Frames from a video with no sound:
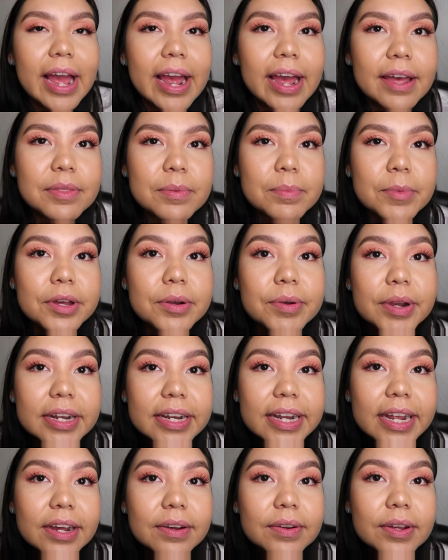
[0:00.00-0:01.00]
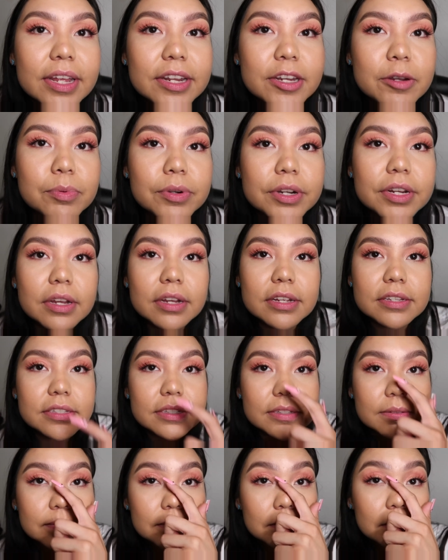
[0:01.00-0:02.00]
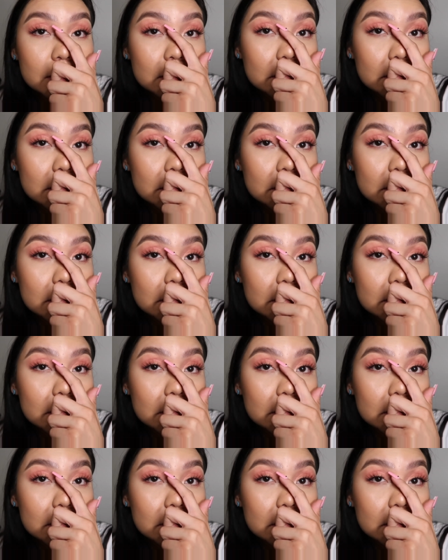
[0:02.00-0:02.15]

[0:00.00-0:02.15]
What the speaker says: I have them on right now and they're pretty awesome.